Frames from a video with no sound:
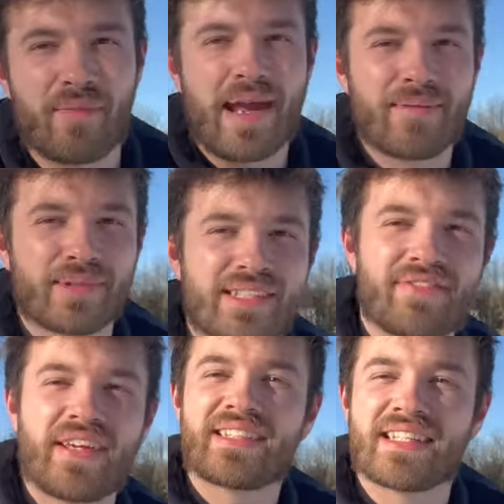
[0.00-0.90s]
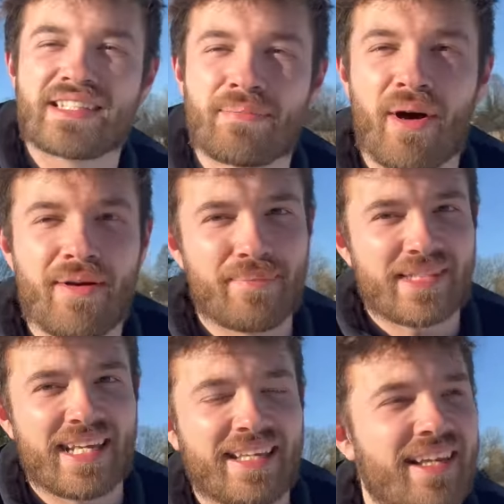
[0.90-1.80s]
I'm able to fish this spot in
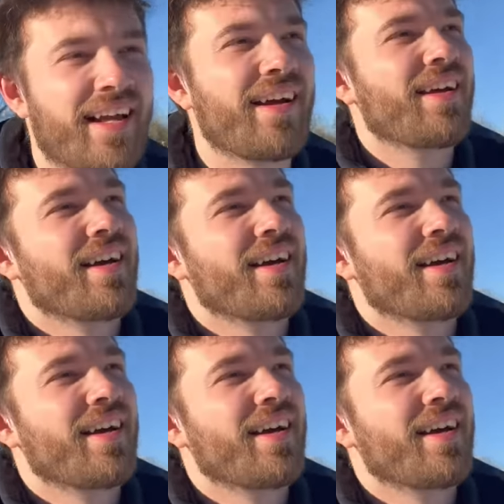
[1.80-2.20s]
particular.